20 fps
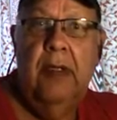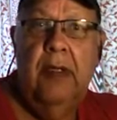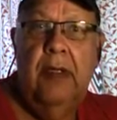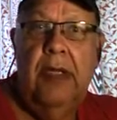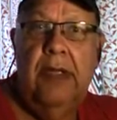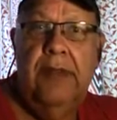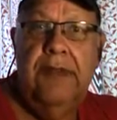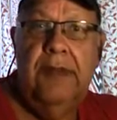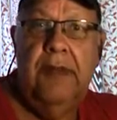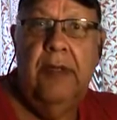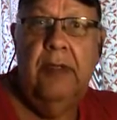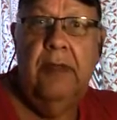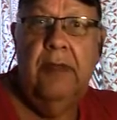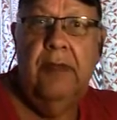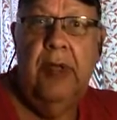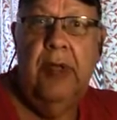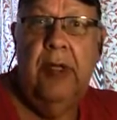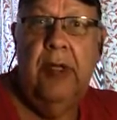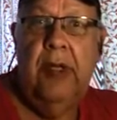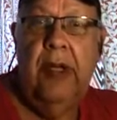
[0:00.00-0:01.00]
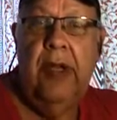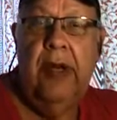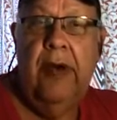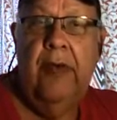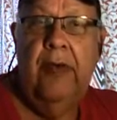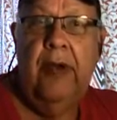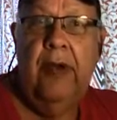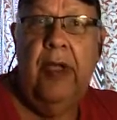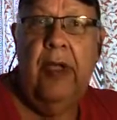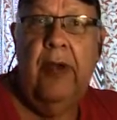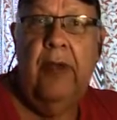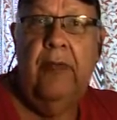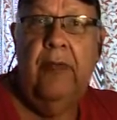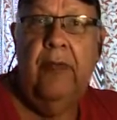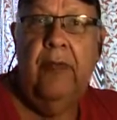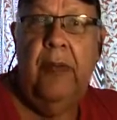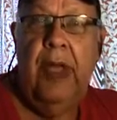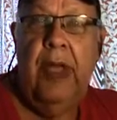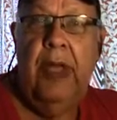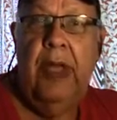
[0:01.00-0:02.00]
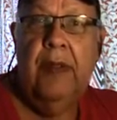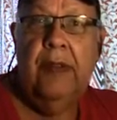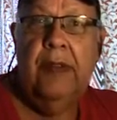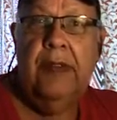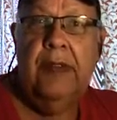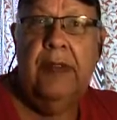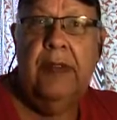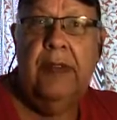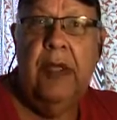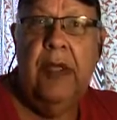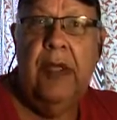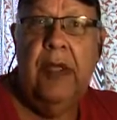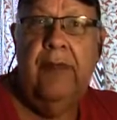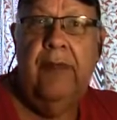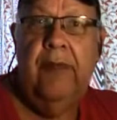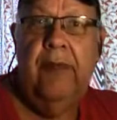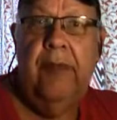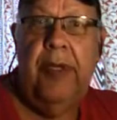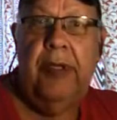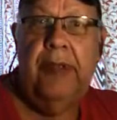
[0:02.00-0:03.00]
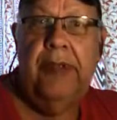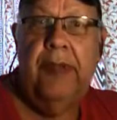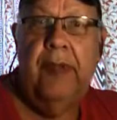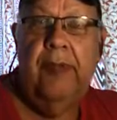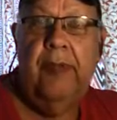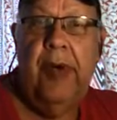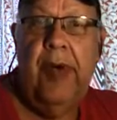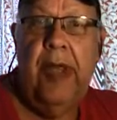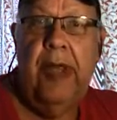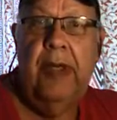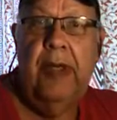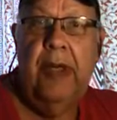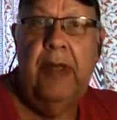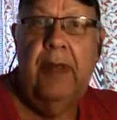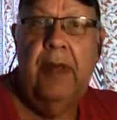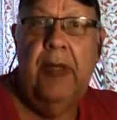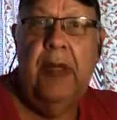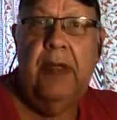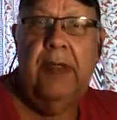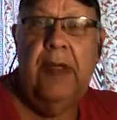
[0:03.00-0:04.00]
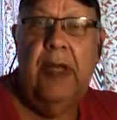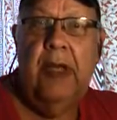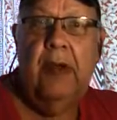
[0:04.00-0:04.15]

less than an hour ago, and I've picked her brain in that